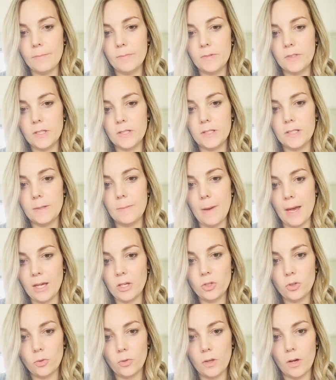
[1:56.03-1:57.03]
just to make
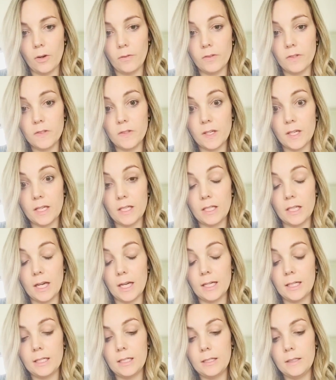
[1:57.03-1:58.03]
sure that obviously
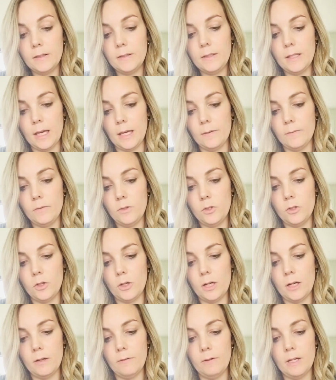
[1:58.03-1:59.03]
you don't
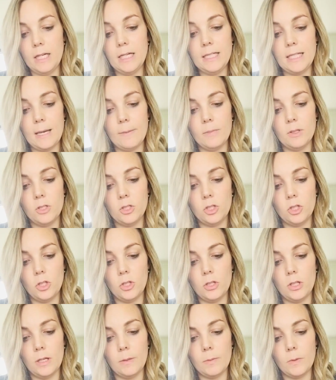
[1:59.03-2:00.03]
have any damage
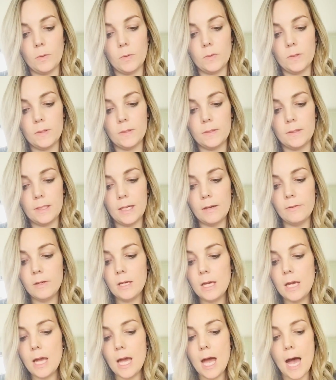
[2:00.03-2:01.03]
to your nipples and stuff.
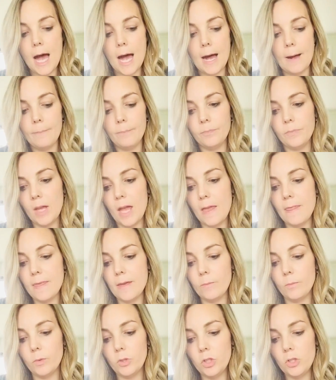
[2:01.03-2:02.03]
And
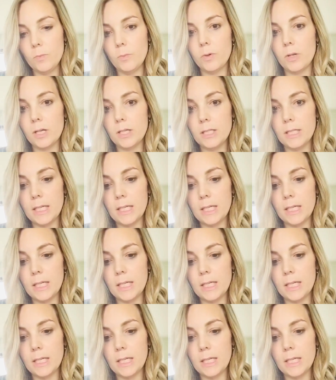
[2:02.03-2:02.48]
then when you put it